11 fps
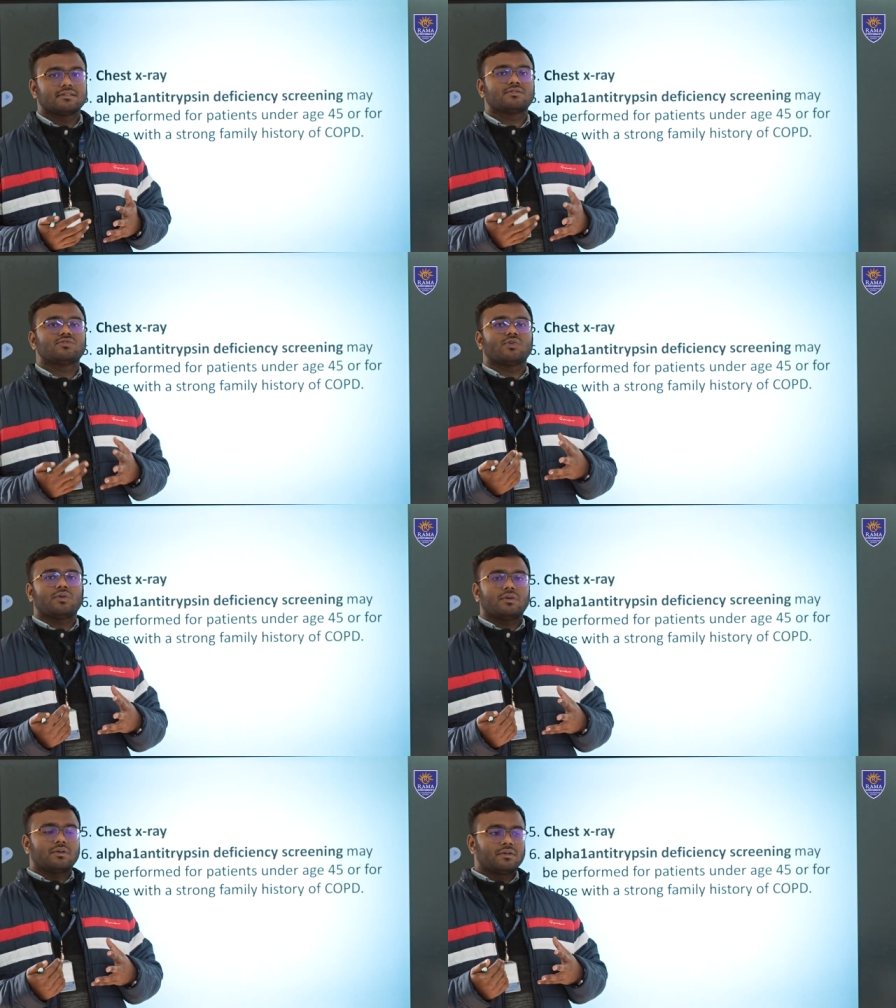
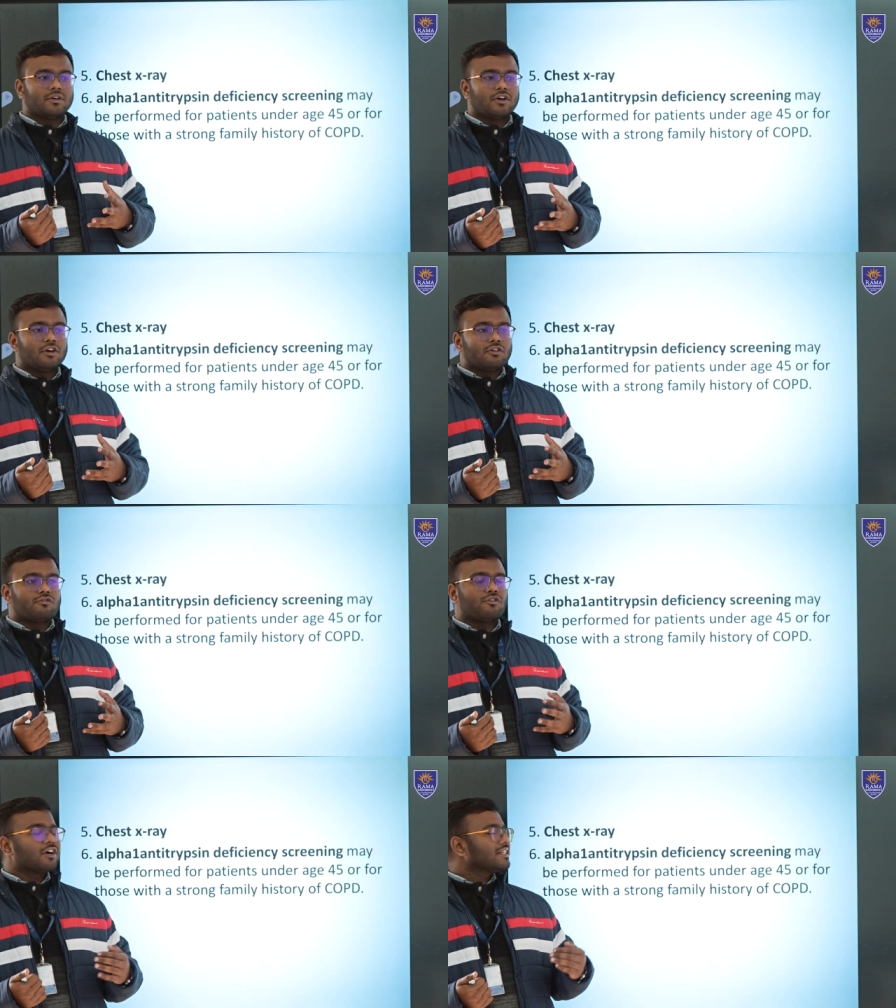So,
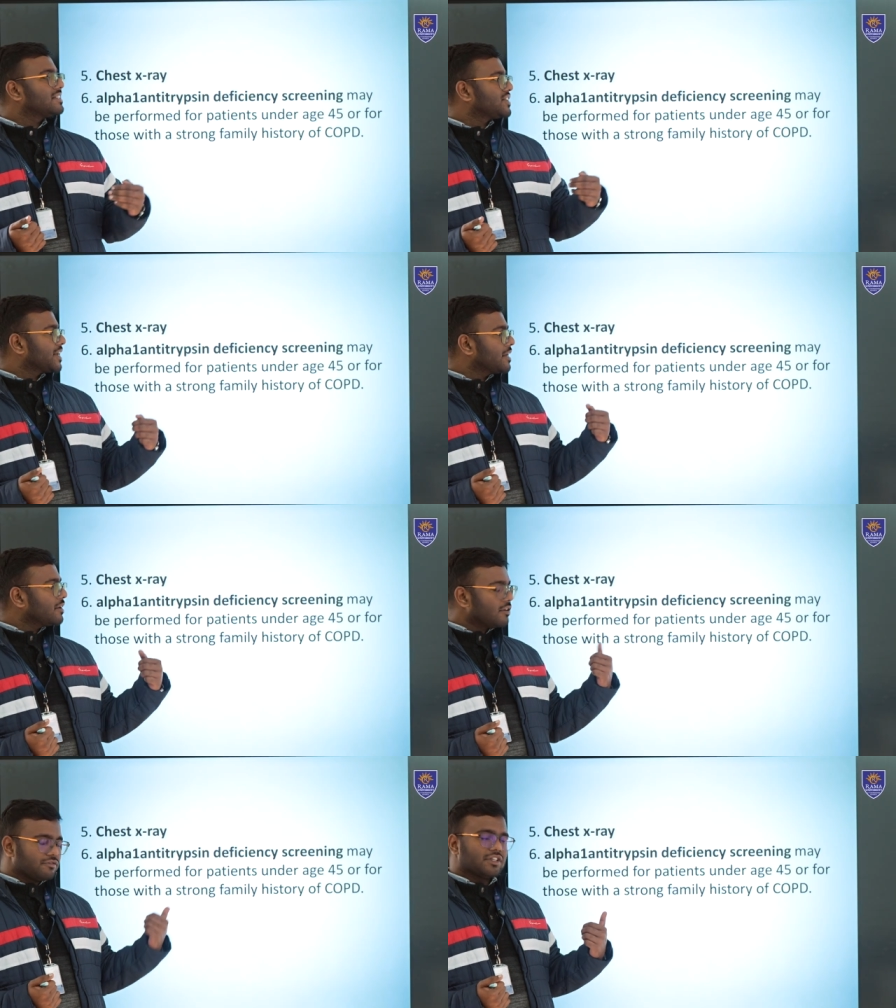for the
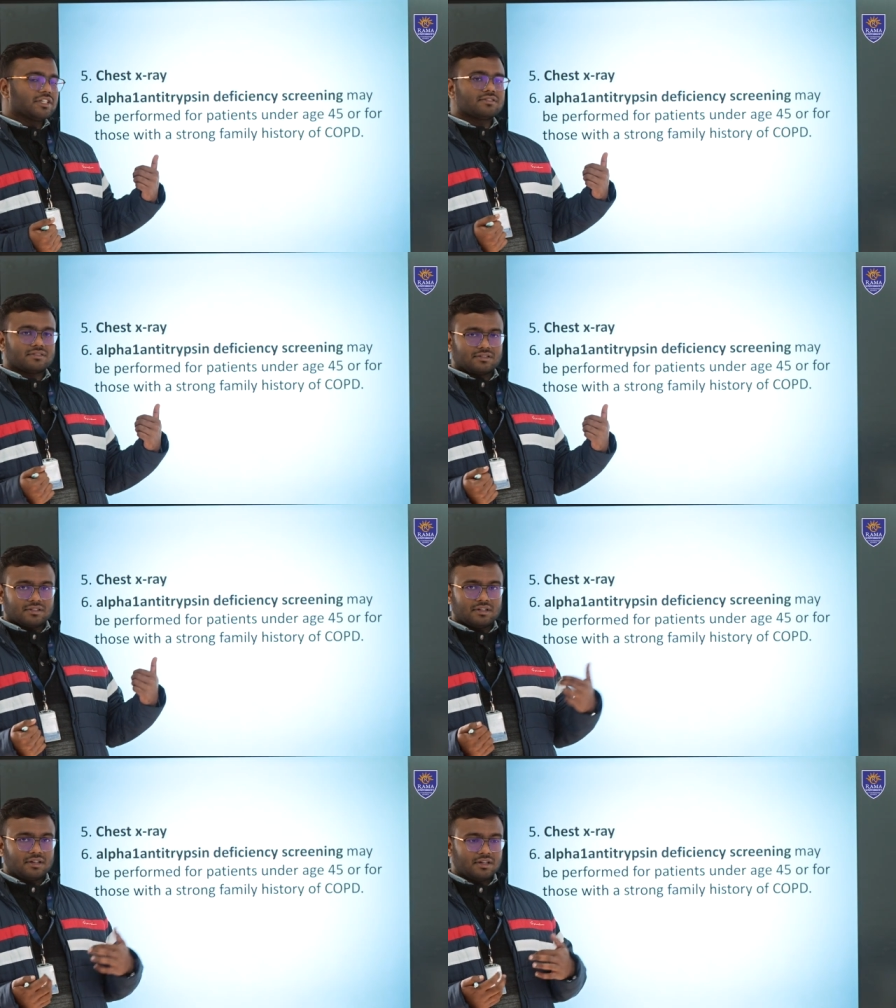checking of this,
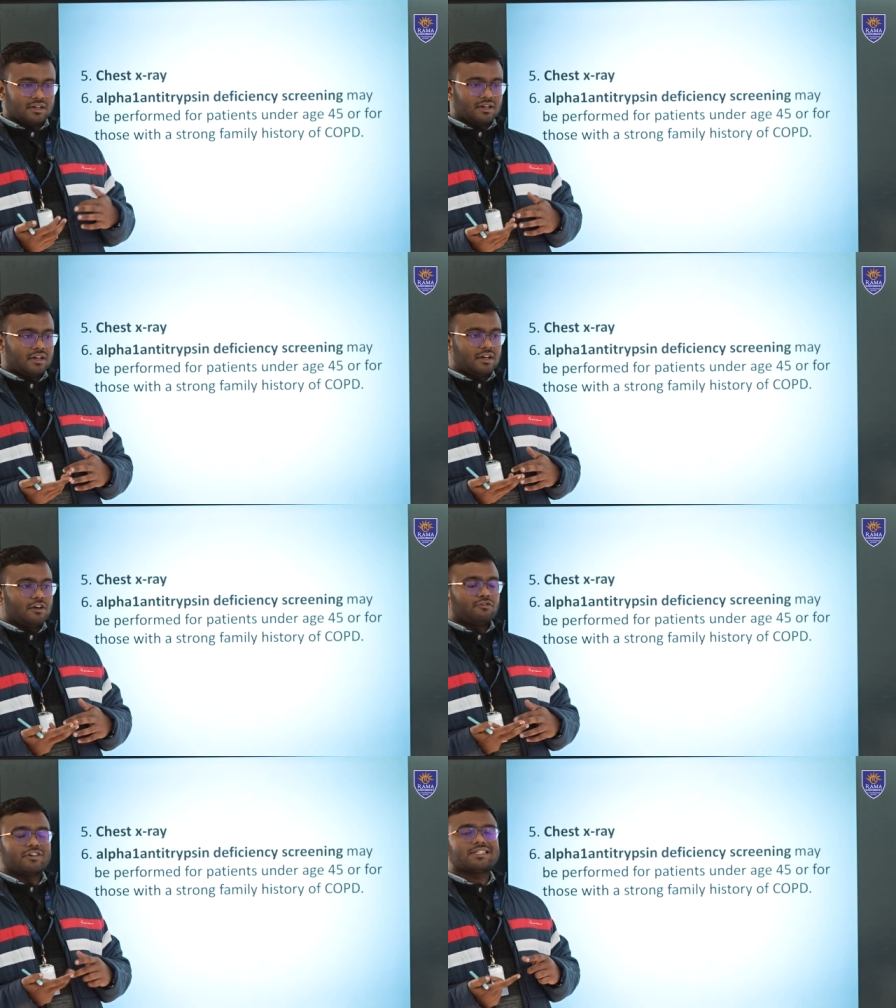
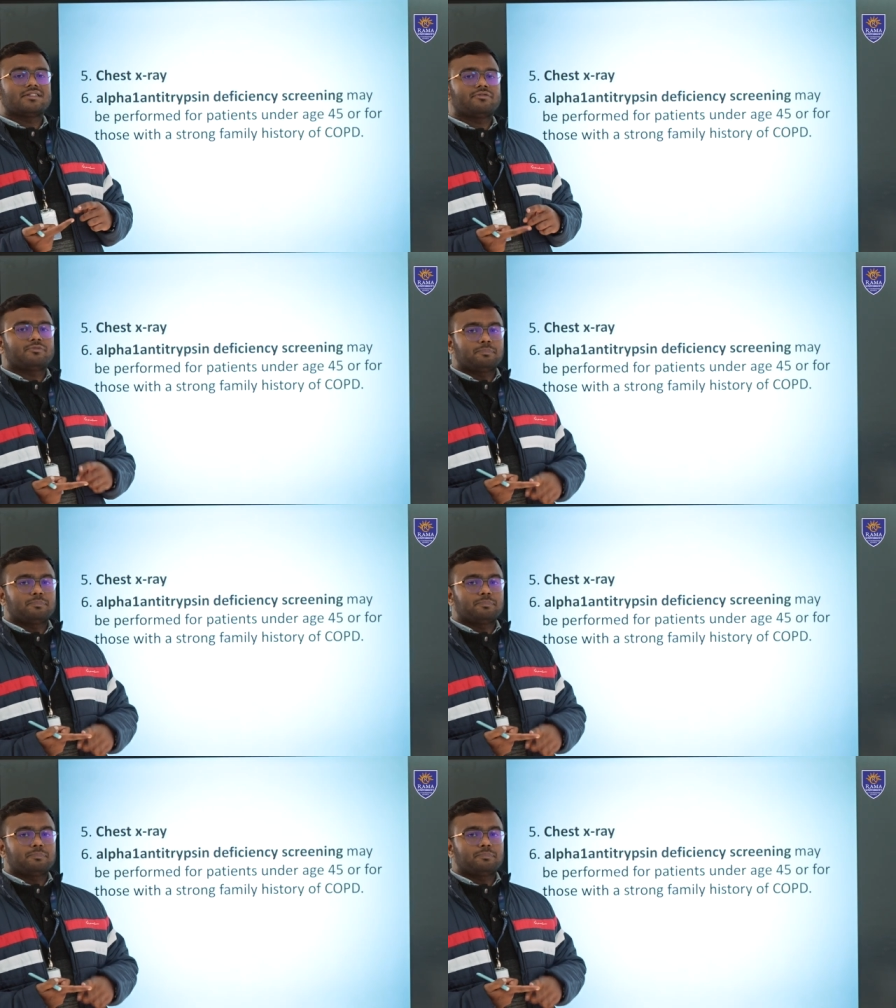first the